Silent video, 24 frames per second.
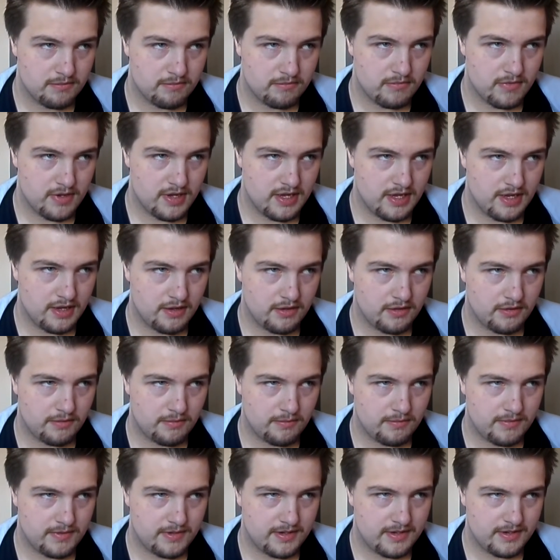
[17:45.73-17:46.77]

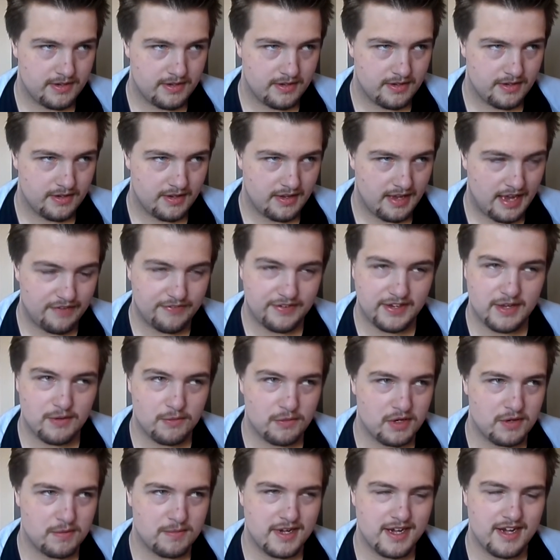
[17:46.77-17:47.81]
Um, I think it
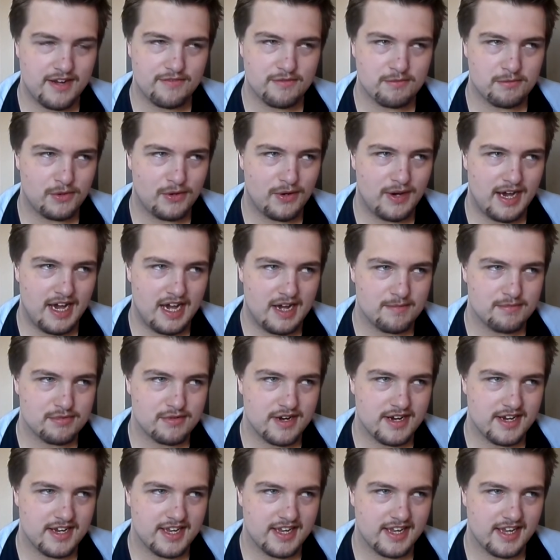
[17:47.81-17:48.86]
would have been even more
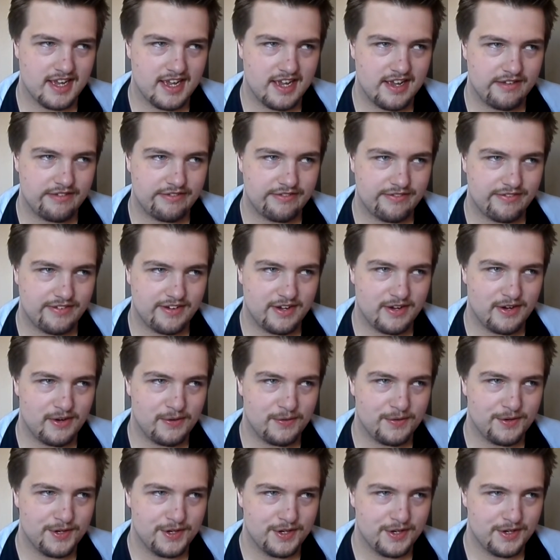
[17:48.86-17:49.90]
heartbreaking if, you
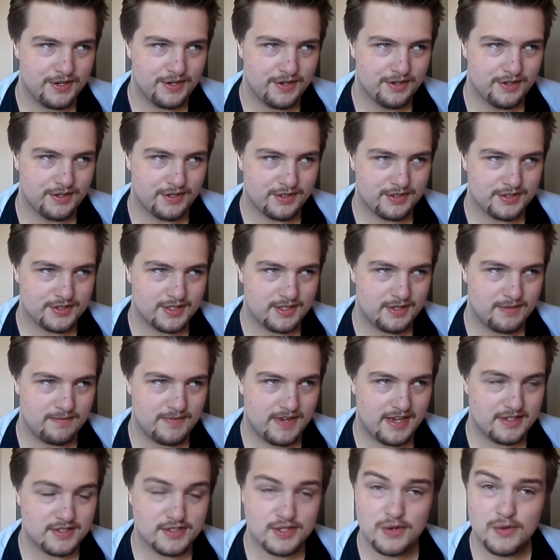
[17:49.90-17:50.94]
know, Coulson and
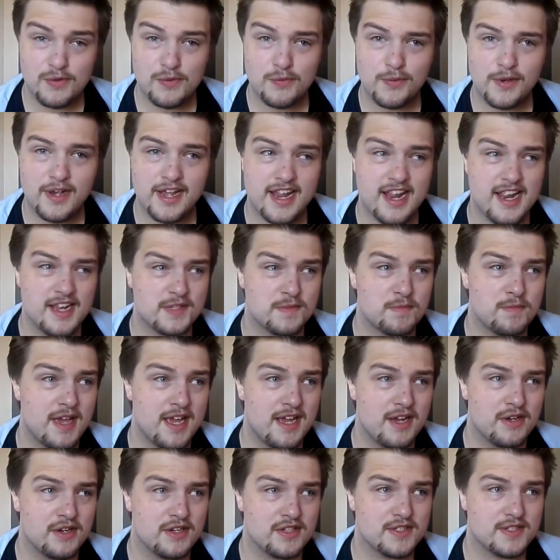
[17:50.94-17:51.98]
May. So wait, is
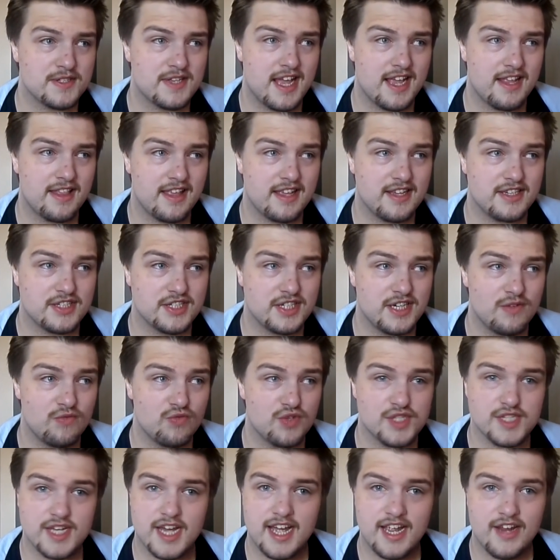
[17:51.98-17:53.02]
May going to stay? Is she
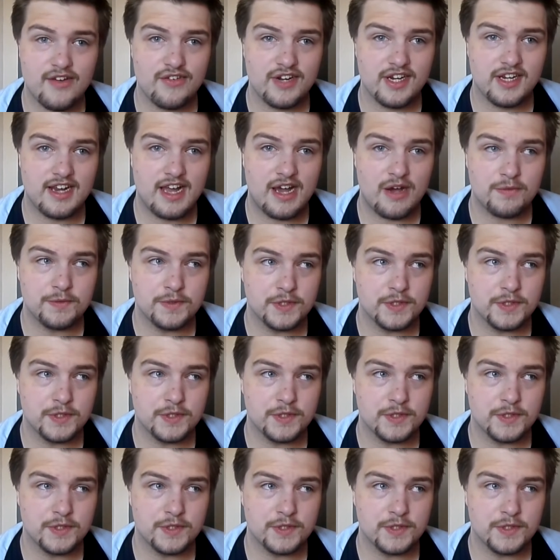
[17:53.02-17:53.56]
retiring now?